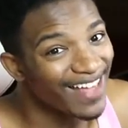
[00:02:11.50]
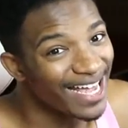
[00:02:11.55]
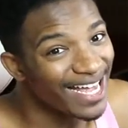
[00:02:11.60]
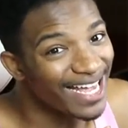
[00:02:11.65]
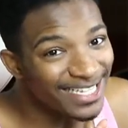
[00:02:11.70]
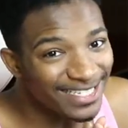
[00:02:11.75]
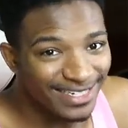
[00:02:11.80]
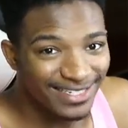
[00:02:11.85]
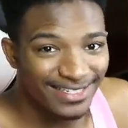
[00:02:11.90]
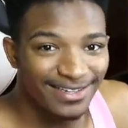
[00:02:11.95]

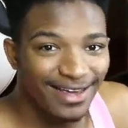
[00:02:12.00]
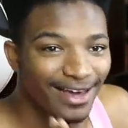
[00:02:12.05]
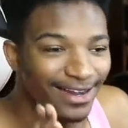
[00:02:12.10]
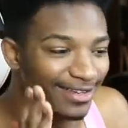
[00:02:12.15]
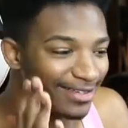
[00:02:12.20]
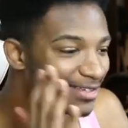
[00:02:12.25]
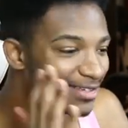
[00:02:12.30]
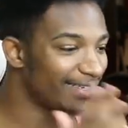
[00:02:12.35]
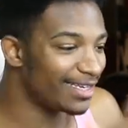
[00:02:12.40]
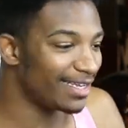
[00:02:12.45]
it's
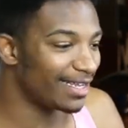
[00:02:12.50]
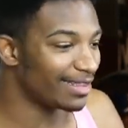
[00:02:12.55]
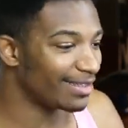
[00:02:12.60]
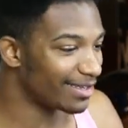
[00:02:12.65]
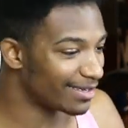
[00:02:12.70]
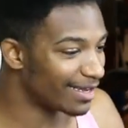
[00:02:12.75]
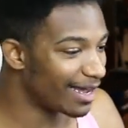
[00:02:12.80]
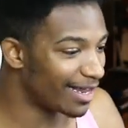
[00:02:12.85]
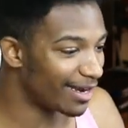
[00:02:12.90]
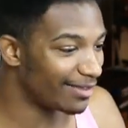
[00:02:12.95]
exciting to see that
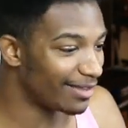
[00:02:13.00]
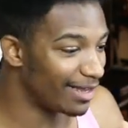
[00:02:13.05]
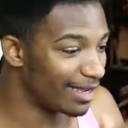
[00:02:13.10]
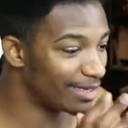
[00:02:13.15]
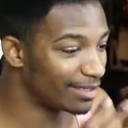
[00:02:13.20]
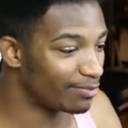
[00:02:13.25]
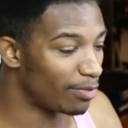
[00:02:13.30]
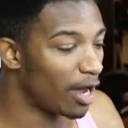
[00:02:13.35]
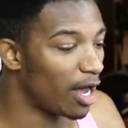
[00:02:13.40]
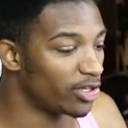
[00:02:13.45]
this kind of thing
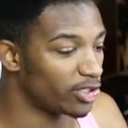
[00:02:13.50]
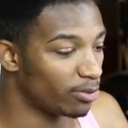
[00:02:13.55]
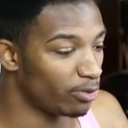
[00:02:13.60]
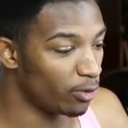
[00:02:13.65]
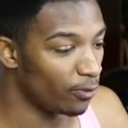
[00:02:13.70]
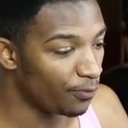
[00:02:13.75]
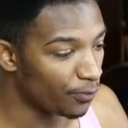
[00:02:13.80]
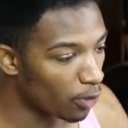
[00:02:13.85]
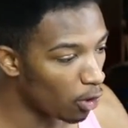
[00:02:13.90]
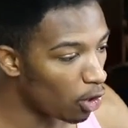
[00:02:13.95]
is possible.